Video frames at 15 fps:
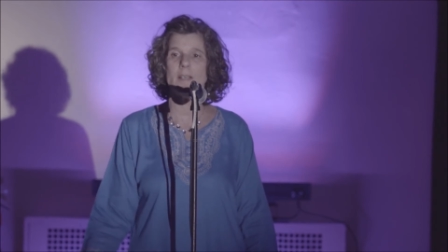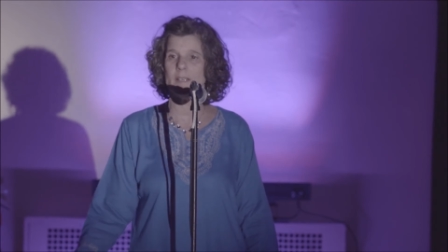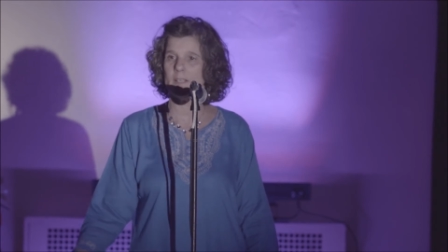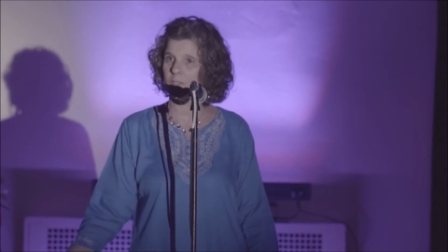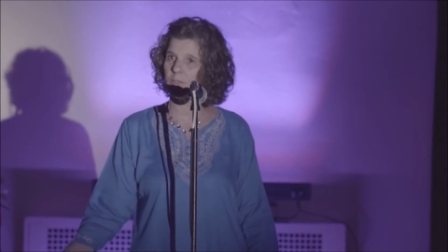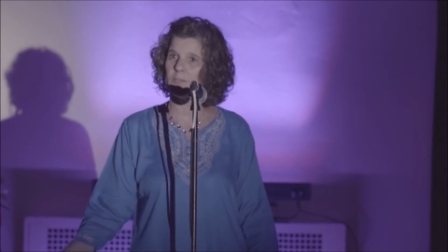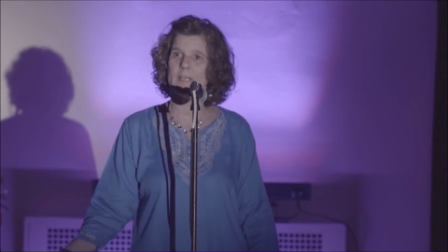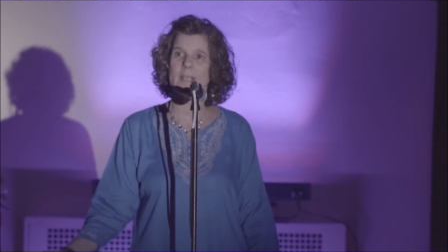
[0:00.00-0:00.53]

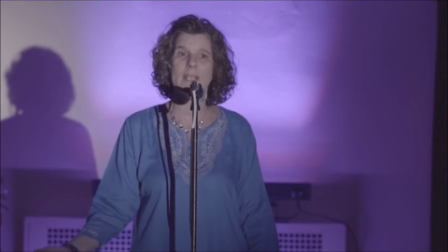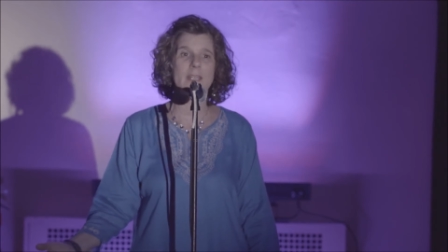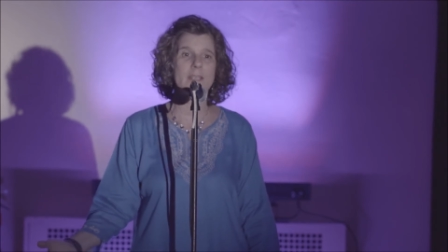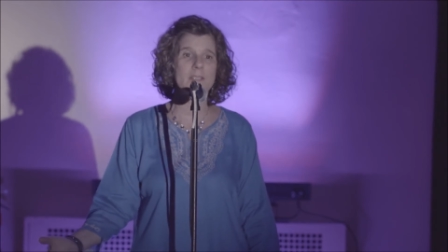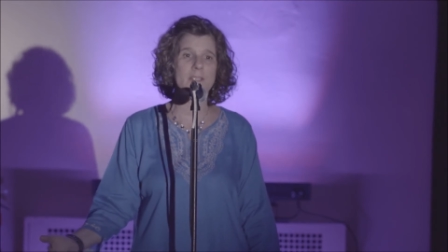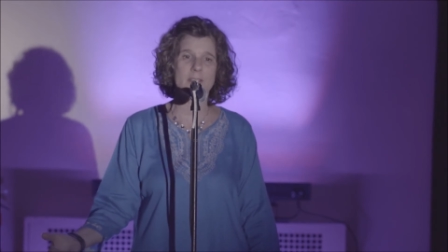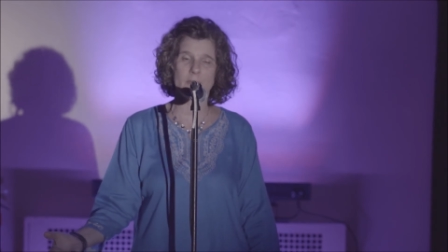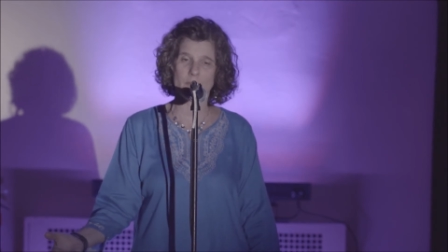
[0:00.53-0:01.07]
a
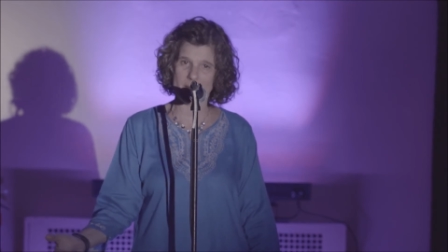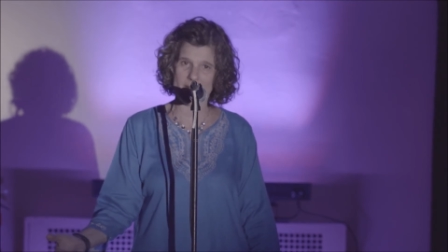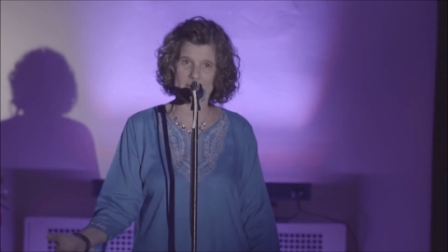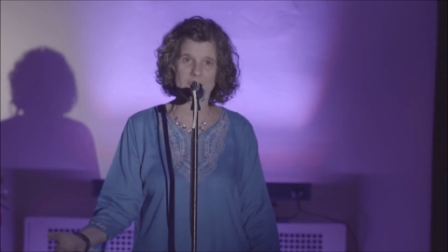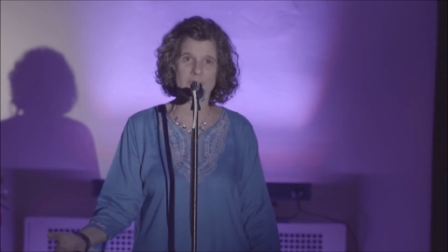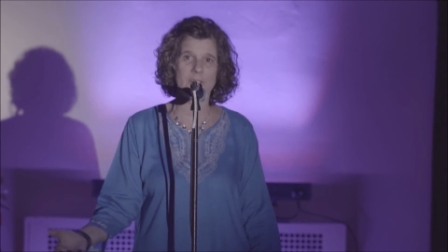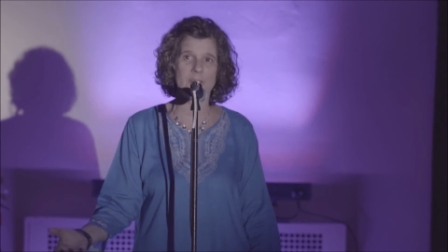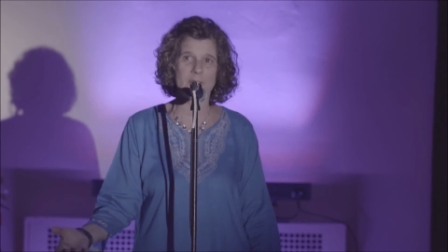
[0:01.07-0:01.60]
trained,
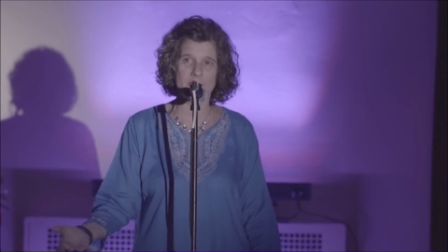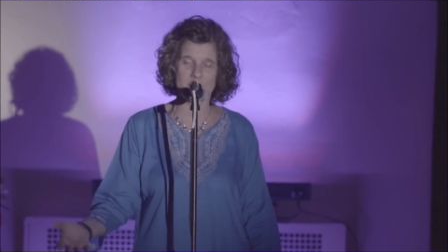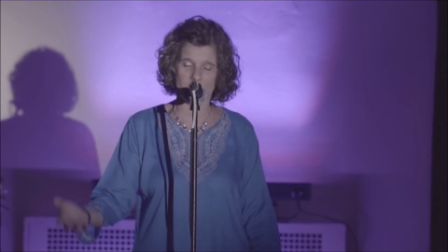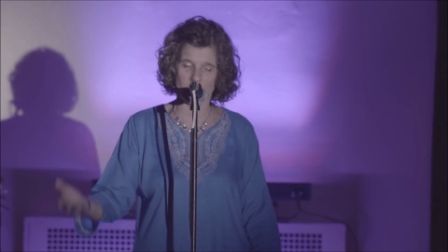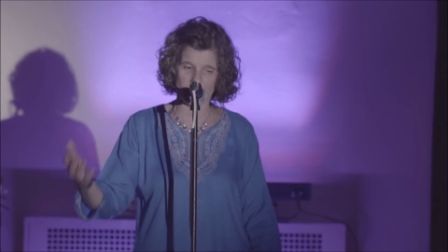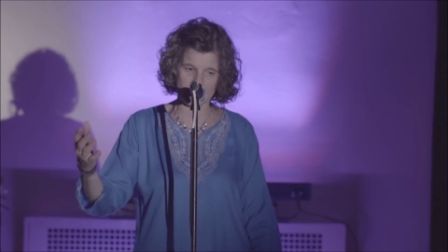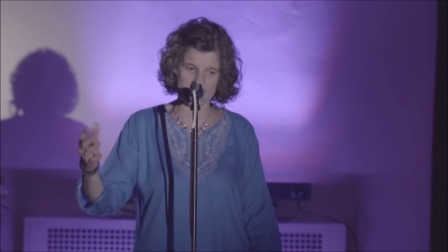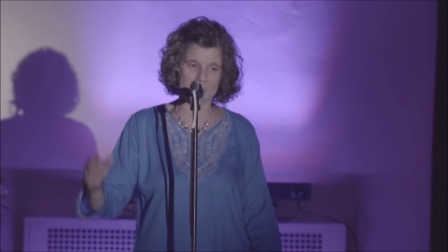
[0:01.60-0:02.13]
compassionate
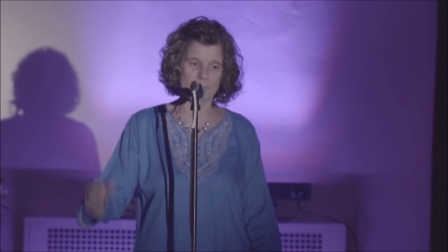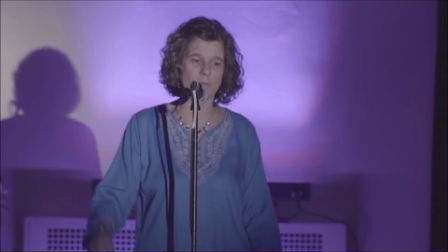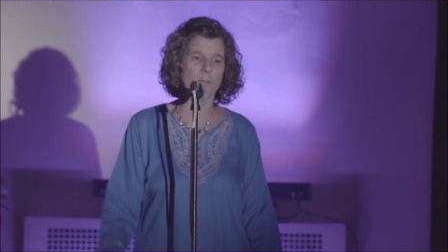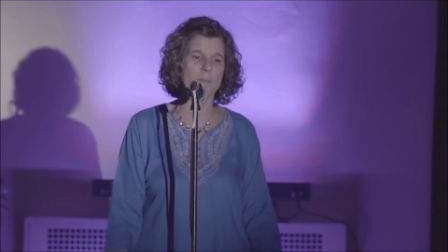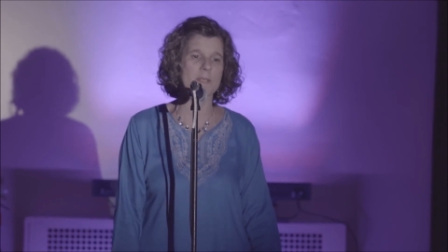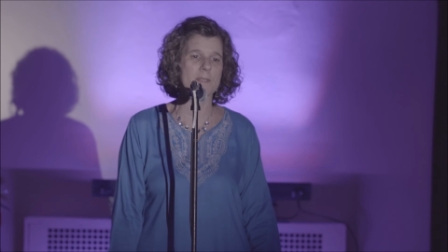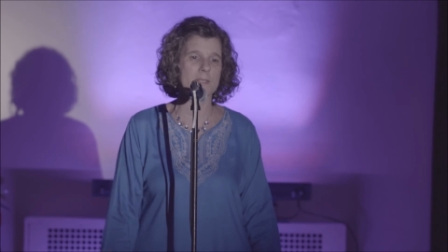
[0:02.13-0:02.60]
adult, there will be